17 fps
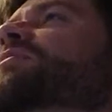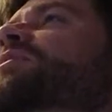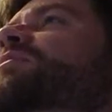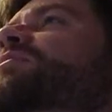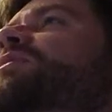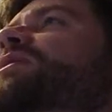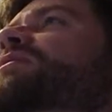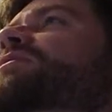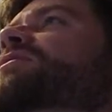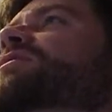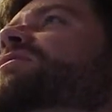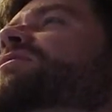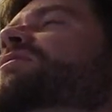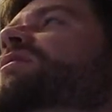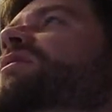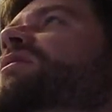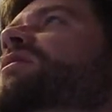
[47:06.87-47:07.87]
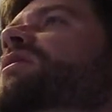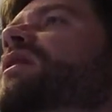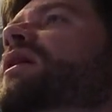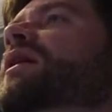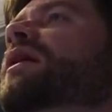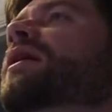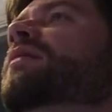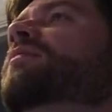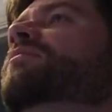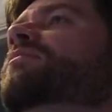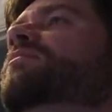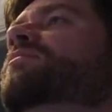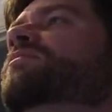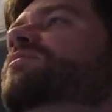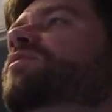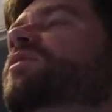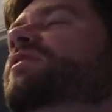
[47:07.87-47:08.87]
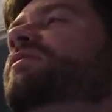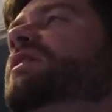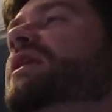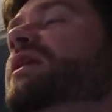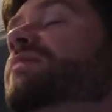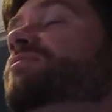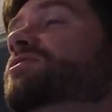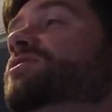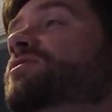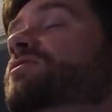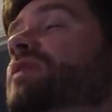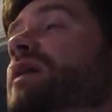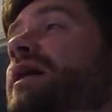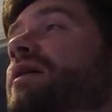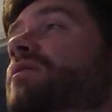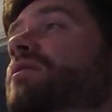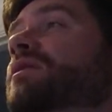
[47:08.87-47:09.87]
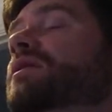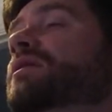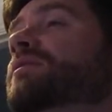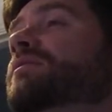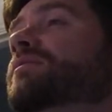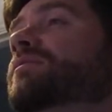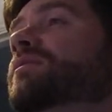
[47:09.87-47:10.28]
my brain's gone today. We have a claim to our.